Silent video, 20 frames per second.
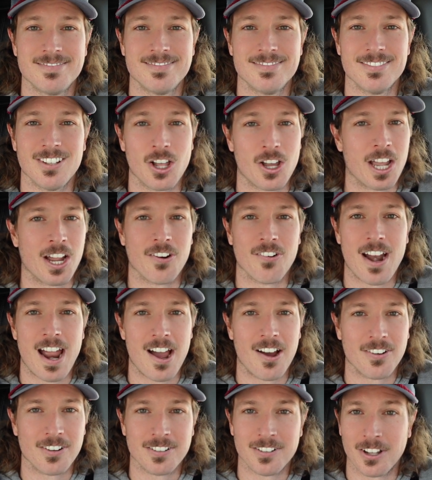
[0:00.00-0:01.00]
looking
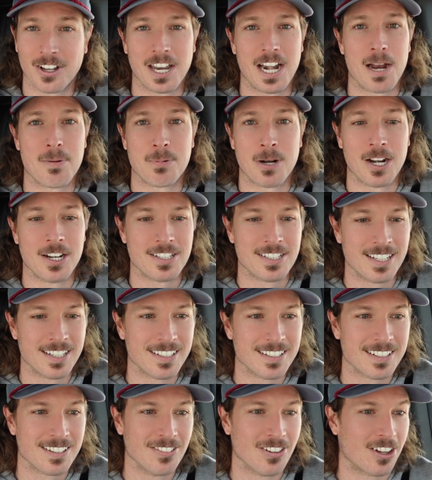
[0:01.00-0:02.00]
around, looking at
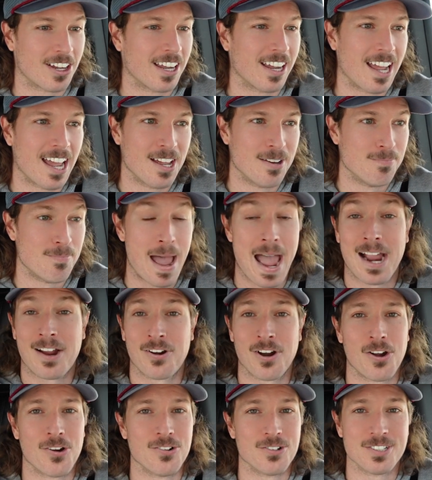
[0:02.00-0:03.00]
prices, looking at
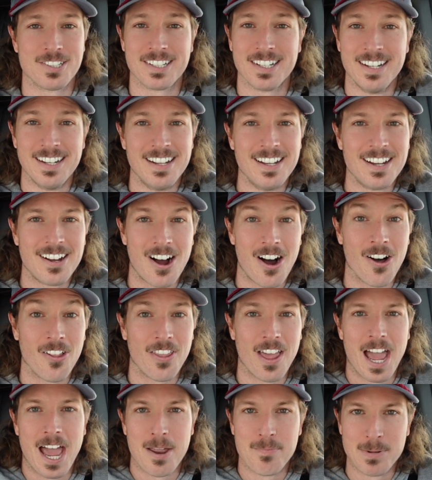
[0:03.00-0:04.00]
macros, all
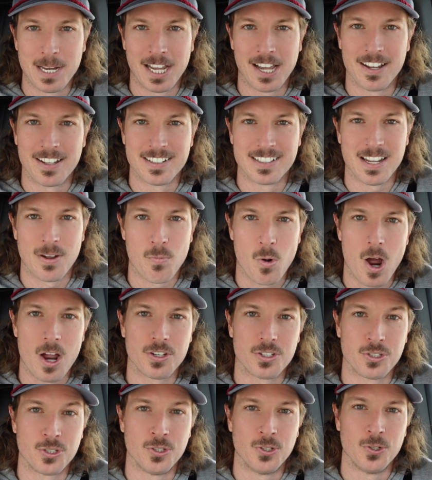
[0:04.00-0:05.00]
that, because I
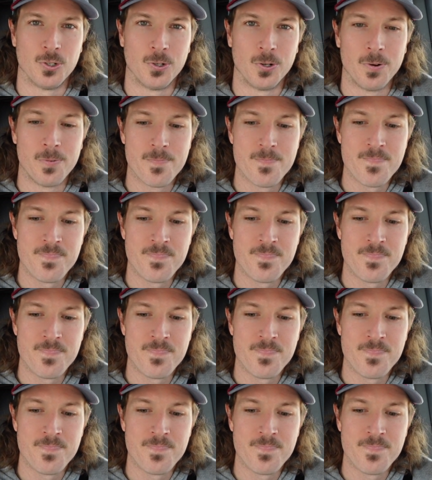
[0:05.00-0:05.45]
want to